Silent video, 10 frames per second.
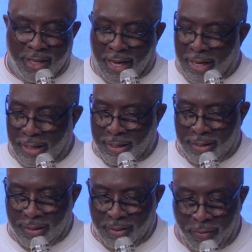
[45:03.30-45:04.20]
God.
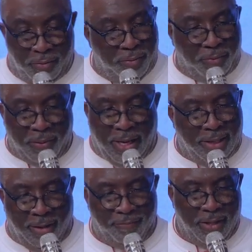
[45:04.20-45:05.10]
Whew, I
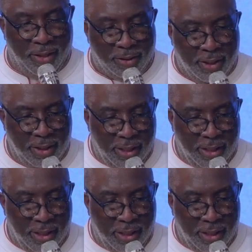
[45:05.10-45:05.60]
love this.